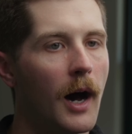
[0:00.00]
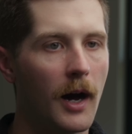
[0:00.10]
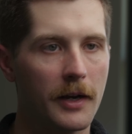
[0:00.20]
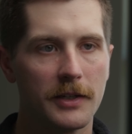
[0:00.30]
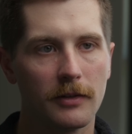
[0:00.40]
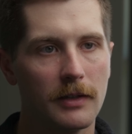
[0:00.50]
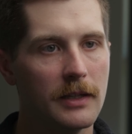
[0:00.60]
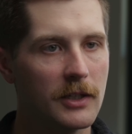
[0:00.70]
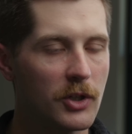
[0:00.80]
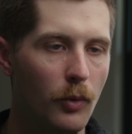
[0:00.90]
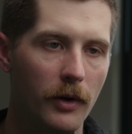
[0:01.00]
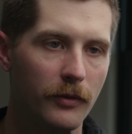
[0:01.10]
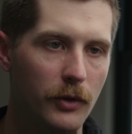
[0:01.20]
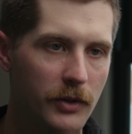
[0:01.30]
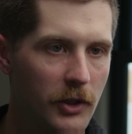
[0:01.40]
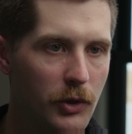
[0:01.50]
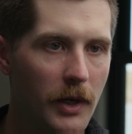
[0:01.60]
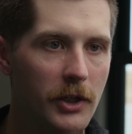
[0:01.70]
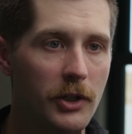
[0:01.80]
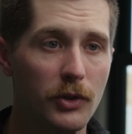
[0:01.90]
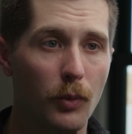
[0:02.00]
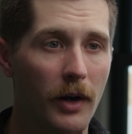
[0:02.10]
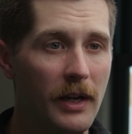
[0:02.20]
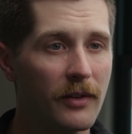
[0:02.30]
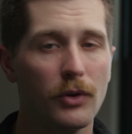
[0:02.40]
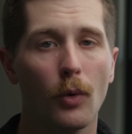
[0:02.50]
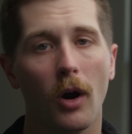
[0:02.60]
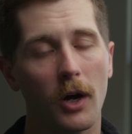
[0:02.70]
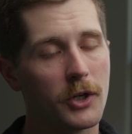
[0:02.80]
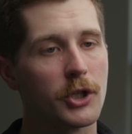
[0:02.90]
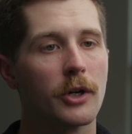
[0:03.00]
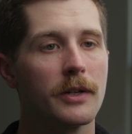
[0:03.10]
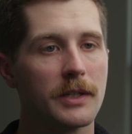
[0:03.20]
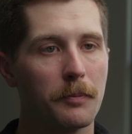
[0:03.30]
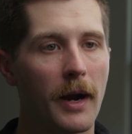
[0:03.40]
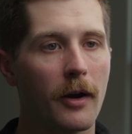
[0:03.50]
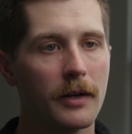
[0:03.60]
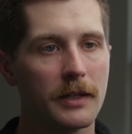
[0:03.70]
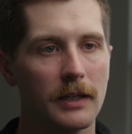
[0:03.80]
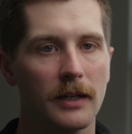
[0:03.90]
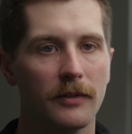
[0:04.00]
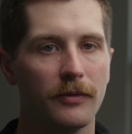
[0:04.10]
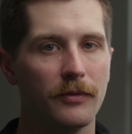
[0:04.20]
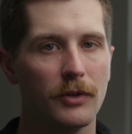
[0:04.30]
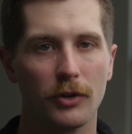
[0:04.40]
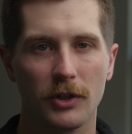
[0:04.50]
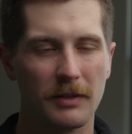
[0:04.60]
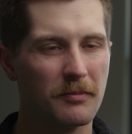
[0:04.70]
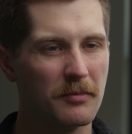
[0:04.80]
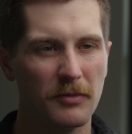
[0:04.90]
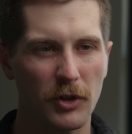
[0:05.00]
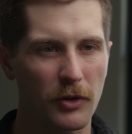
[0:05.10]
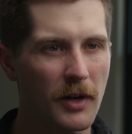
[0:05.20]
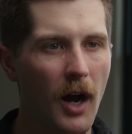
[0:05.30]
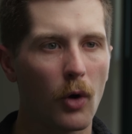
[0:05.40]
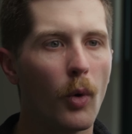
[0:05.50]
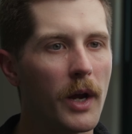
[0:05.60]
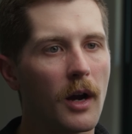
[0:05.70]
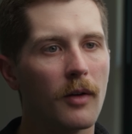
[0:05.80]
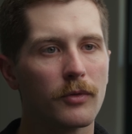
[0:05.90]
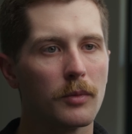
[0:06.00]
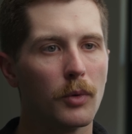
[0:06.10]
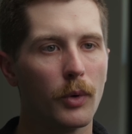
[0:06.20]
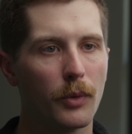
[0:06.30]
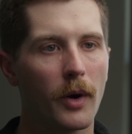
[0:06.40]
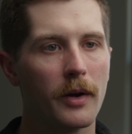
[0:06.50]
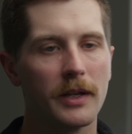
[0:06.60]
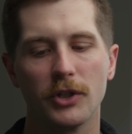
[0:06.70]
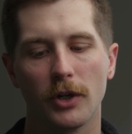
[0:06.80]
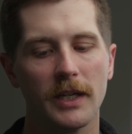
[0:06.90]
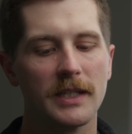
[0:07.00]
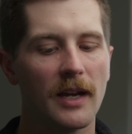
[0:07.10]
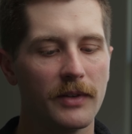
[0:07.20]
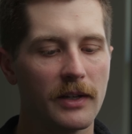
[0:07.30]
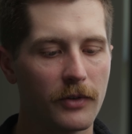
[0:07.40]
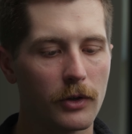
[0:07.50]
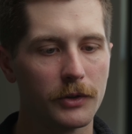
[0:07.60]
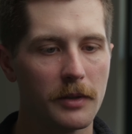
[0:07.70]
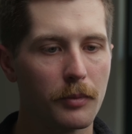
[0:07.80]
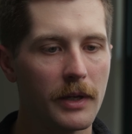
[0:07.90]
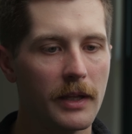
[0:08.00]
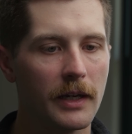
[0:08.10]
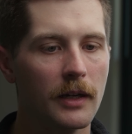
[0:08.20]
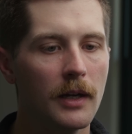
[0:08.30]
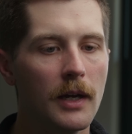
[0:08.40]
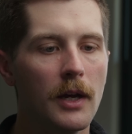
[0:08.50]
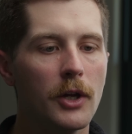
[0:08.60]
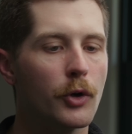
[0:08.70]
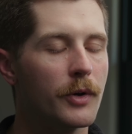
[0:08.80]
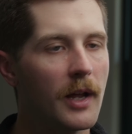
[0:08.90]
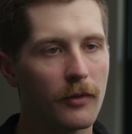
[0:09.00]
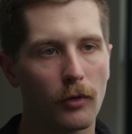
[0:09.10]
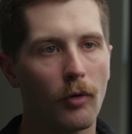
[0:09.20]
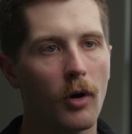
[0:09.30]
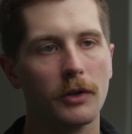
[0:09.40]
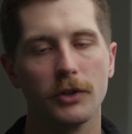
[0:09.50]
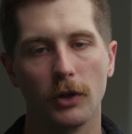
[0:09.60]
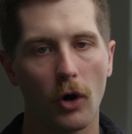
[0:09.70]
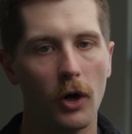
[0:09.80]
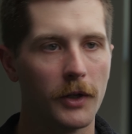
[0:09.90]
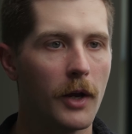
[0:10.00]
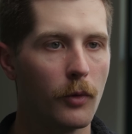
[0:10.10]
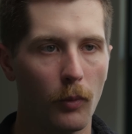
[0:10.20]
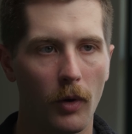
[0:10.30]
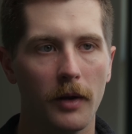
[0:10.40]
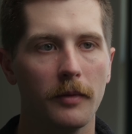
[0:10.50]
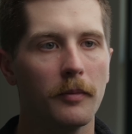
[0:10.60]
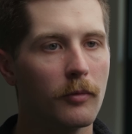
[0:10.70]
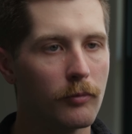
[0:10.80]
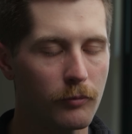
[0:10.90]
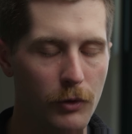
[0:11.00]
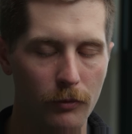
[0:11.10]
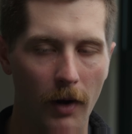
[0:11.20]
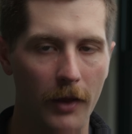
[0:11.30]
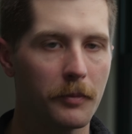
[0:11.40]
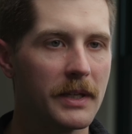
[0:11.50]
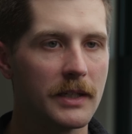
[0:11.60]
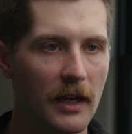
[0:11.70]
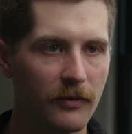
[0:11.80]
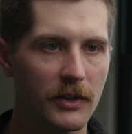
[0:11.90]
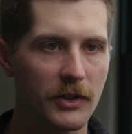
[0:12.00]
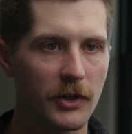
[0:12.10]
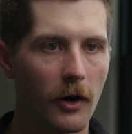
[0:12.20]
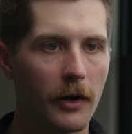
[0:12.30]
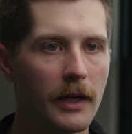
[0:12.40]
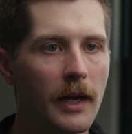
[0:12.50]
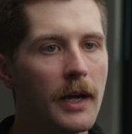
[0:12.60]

Honestly, this is one of those situations where if you are unsure as a parent, if you're just you're not quite comfortable with where it is, your kid's having difficulty breathing, you're never wrong to call 911. You'd rather be safe than sorry.